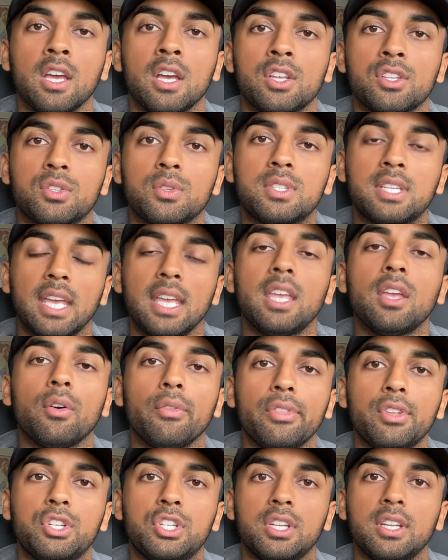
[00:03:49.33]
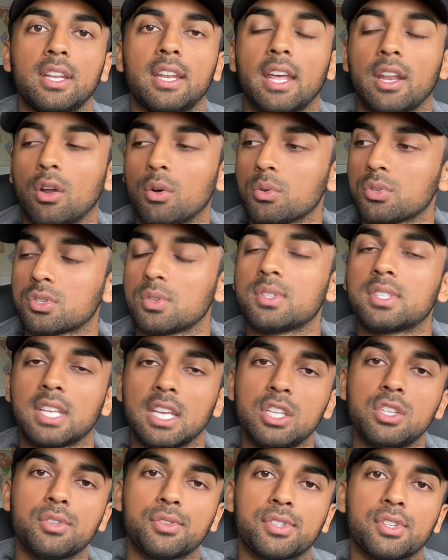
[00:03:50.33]
So take it on the chin and also say
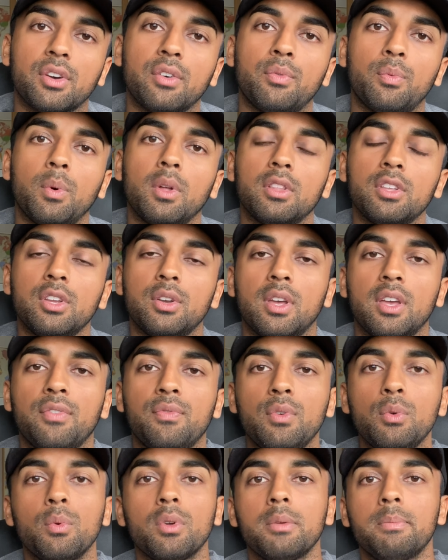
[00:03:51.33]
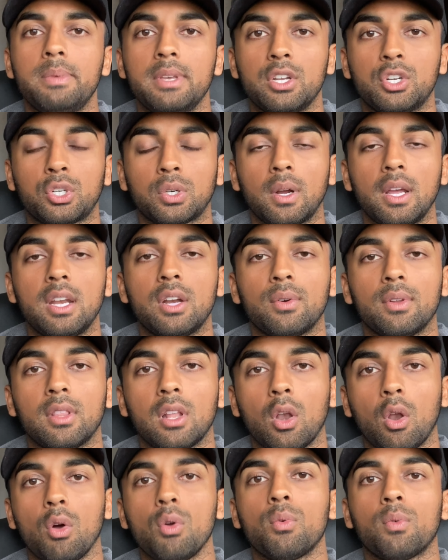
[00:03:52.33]
to yourself, well, you know, if you want to be a trader in the
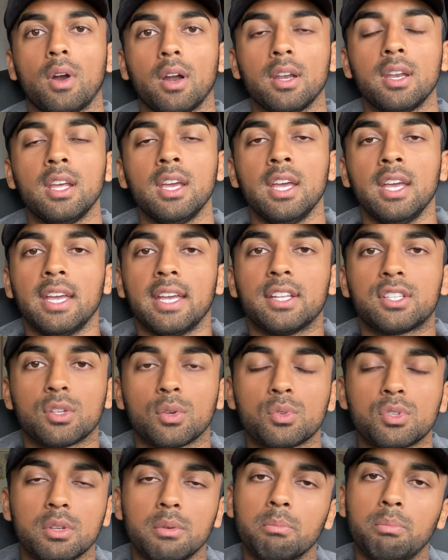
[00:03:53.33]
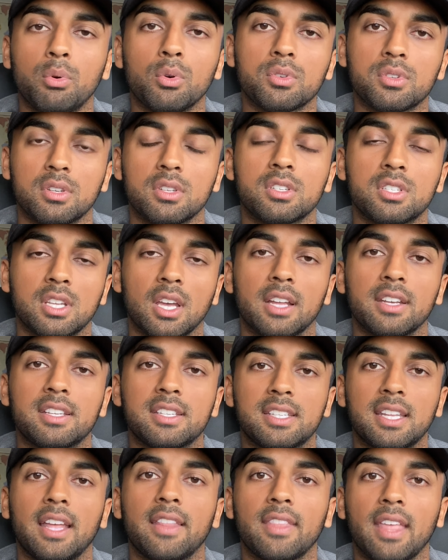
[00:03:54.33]
long run, it's also important to
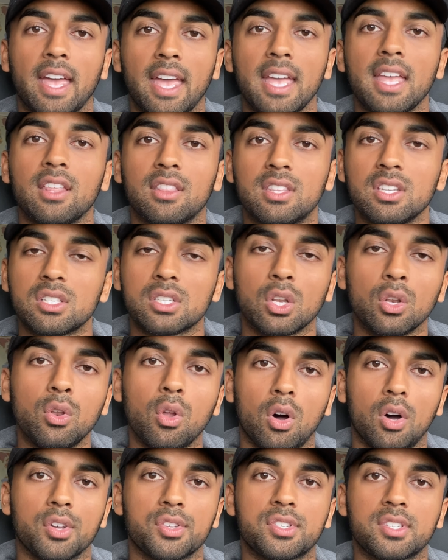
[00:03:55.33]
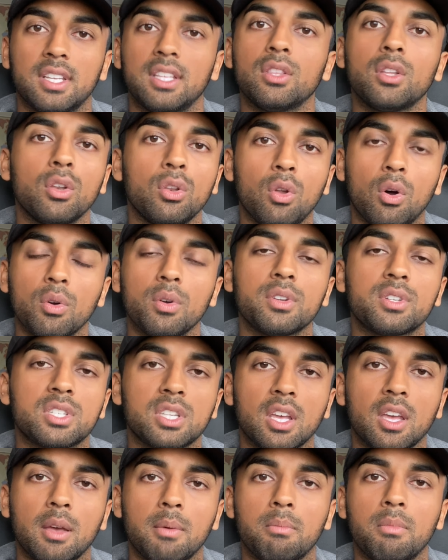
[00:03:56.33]
understand that, hey, this loss in the longer
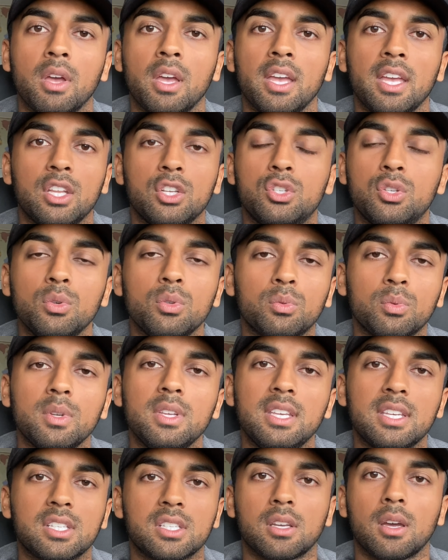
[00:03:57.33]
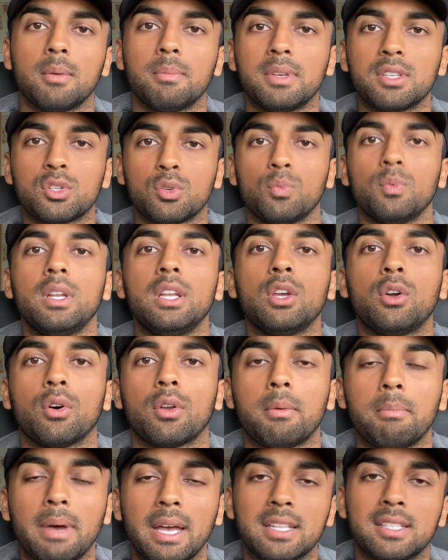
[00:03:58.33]
term, in 2-3 years time, isn't really going
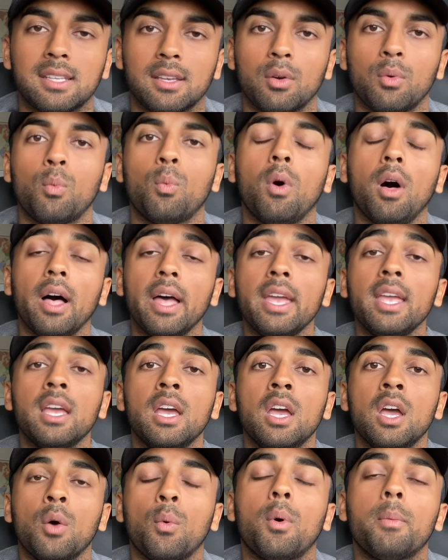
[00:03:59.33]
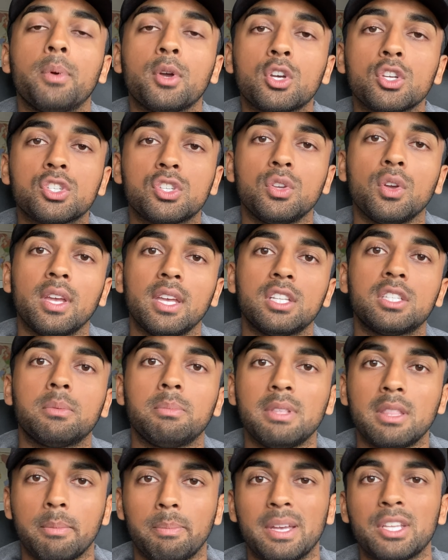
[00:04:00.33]
to matter. Why? Well, because you're here to
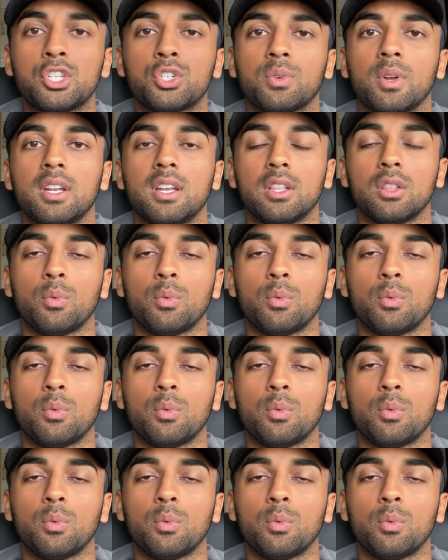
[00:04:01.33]
be the best trader in the